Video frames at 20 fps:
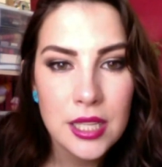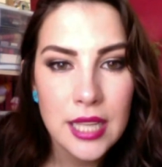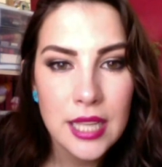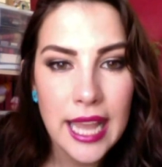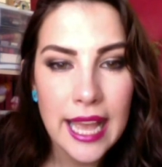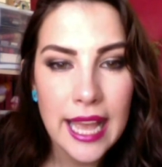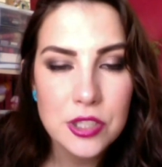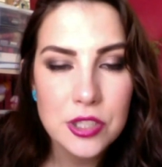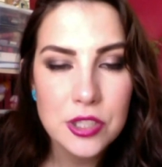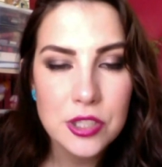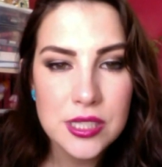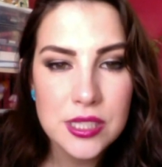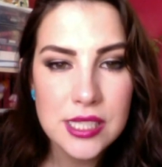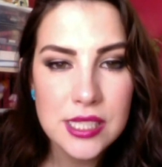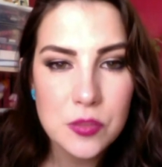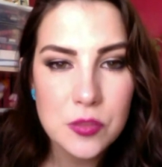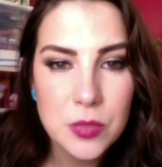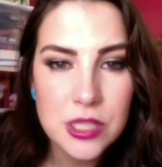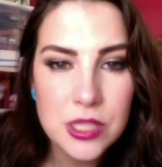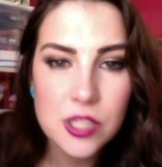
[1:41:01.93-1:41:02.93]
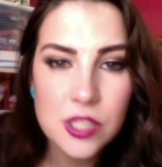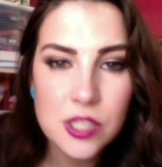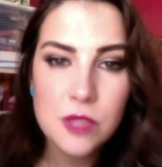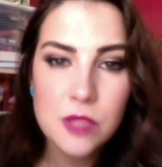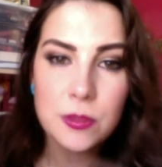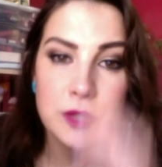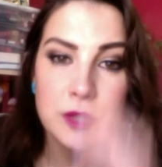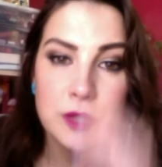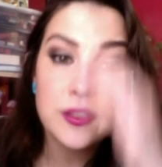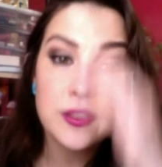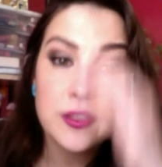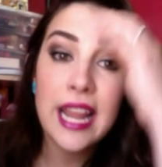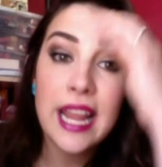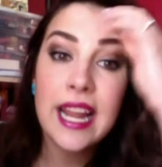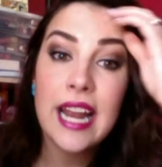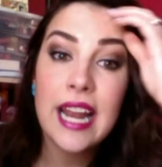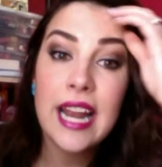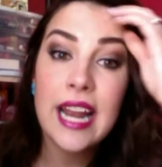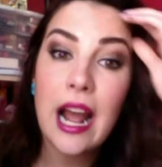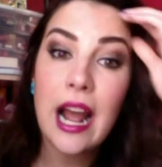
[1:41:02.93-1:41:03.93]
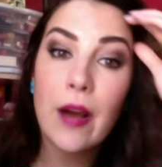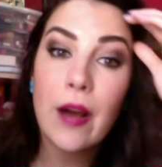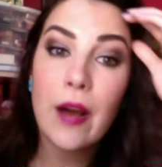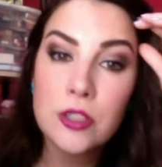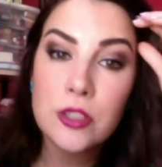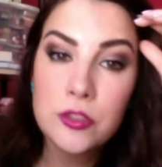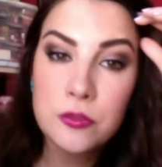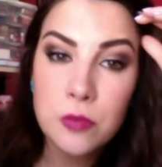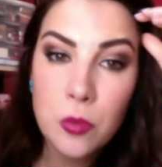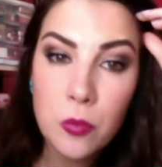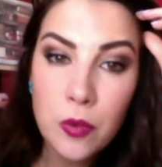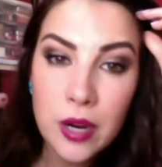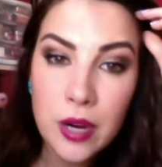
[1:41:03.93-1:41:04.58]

Ashley says, we just moved 8 hours from